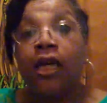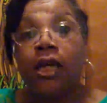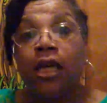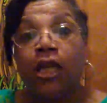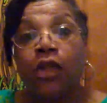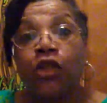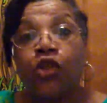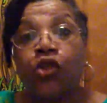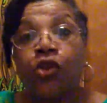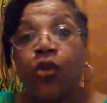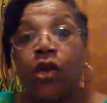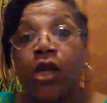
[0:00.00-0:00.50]

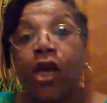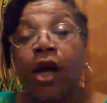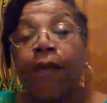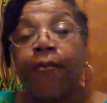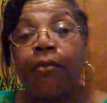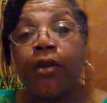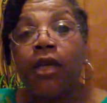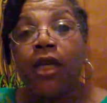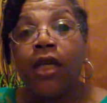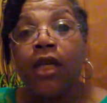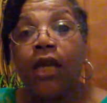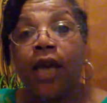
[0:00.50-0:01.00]
get your
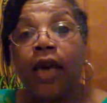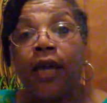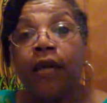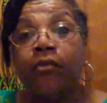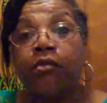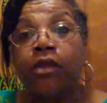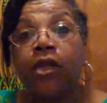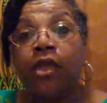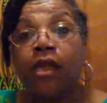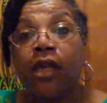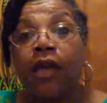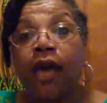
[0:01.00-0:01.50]
company
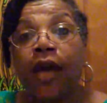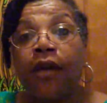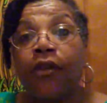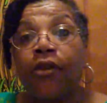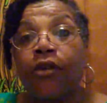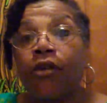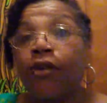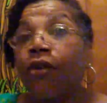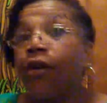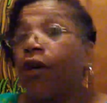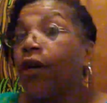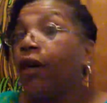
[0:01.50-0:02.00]
name
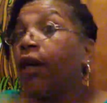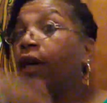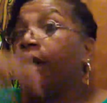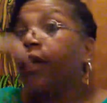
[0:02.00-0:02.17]
together,